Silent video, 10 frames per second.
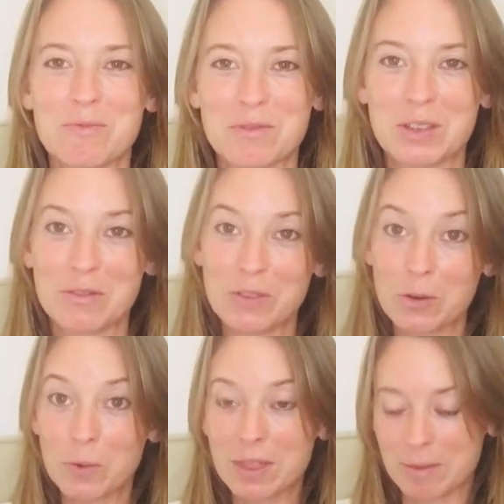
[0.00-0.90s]
If you're
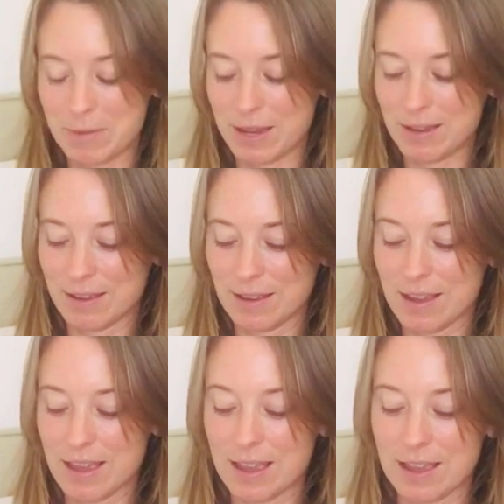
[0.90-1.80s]
with me,
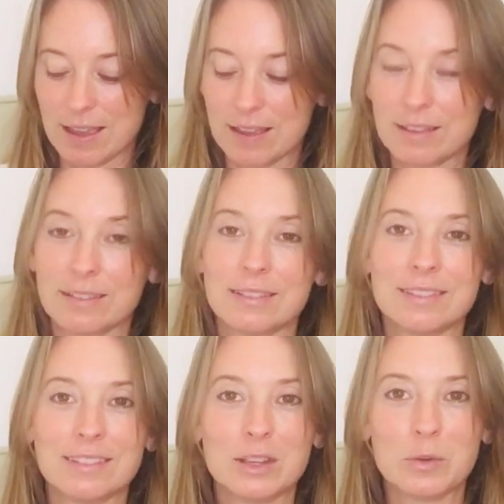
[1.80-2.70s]

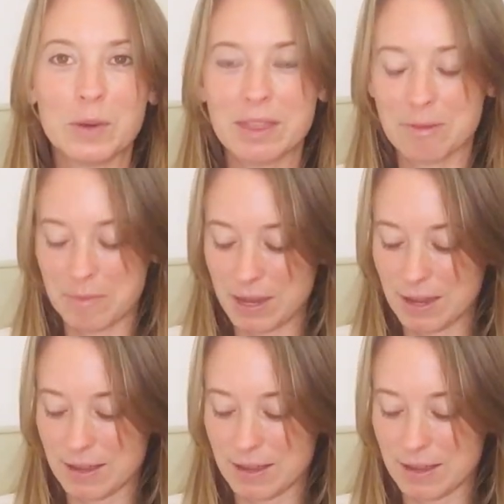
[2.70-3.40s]
you're with me.